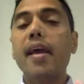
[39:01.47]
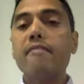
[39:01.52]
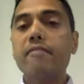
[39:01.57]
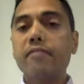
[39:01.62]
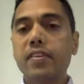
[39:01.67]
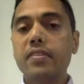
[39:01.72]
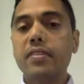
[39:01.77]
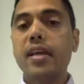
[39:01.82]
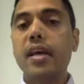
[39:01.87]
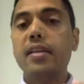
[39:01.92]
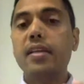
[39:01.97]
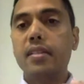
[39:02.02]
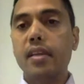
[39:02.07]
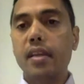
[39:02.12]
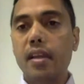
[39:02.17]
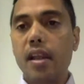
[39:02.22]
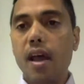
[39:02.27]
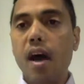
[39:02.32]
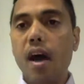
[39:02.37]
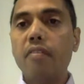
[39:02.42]
emphasize
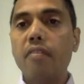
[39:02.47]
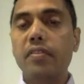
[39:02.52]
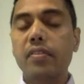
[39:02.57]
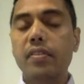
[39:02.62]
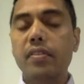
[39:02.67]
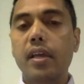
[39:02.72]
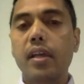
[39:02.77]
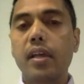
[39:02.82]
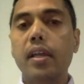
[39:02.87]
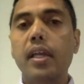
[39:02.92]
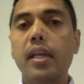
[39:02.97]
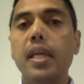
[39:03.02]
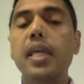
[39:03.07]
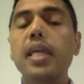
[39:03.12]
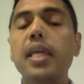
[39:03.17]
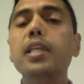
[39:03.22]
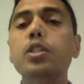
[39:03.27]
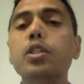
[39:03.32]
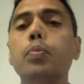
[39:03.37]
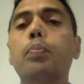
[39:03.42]
enough that
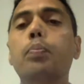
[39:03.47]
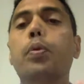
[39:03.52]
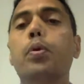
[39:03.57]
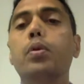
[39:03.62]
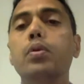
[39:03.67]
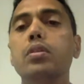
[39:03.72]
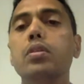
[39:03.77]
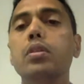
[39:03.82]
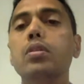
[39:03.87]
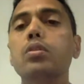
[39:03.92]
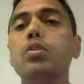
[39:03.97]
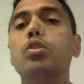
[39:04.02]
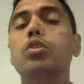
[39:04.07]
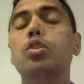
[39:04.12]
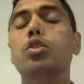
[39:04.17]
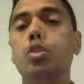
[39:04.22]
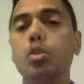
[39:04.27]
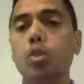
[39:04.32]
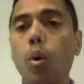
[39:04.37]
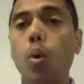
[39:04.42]
each person's
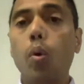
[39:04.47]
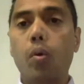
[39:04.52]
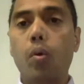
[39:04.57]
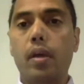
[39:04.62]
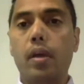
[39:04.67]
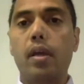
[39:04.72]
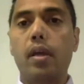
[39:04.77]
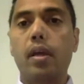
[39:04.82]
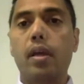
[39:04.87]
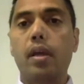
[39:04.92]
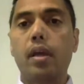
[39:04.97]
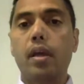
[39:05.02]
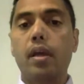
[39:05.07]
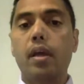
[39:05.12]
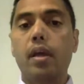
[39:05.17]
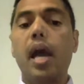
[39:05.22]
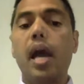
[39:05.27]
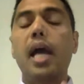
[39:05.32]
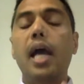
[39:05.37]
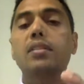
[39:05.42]
story
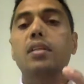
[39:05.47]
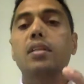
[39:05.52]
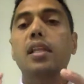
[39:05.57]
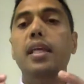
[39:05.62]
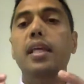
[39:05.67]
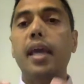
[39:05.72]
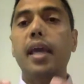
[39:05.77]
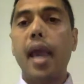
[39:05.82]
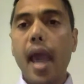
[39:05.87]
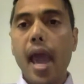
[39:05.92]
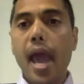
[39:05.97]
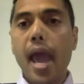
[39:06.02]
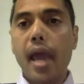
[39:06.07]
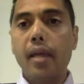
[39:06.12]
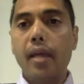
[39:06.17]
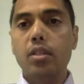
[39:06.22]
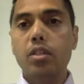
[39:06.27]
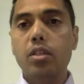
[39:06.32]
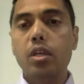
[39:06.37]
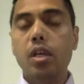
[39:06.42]
actually
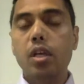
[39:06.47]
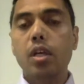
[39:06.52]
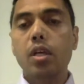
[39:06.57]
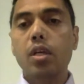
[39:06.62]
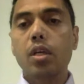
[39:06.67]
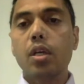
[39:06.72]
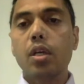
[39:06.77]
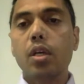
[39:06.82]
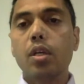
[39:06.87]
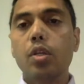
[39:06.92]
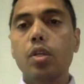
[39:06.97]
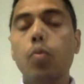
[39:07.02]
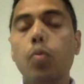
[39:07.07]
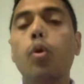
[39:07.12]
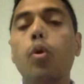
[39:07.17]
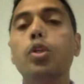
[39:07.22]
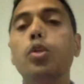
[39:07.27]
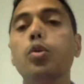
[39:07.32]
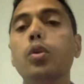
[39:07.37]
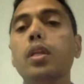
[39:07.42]
adds to
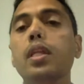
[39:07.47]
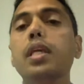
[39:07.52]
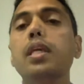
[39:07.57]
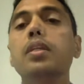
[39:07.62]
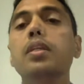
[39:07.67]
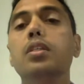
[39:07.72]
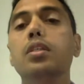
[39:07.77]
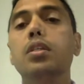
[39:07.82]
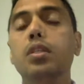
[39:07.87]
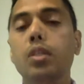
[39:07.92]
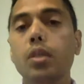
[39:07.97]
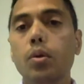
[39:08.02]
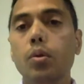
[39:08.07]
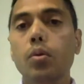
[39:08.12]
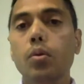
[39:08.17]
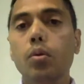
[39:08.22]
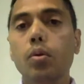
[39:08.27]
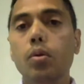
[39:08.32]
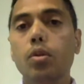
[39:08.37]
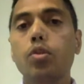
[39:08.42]
what you need to
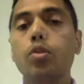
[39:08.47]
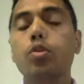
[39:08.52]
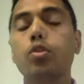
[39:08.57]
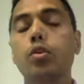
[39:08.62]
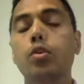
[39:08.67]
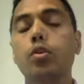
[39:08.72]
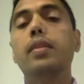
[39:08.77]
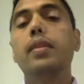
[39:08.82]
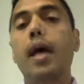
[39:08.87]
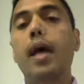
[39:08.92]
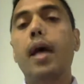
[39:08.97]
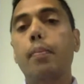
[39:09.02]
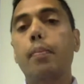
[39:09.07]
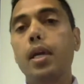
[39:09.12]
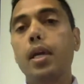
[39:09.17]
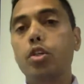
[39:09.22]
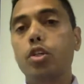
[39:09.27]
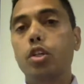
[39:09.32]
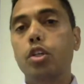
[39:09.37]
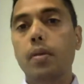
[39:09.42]
do to treat that
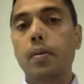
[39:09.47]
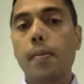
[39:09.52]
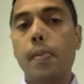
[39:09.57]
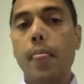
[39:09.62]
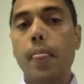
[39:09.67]
patient.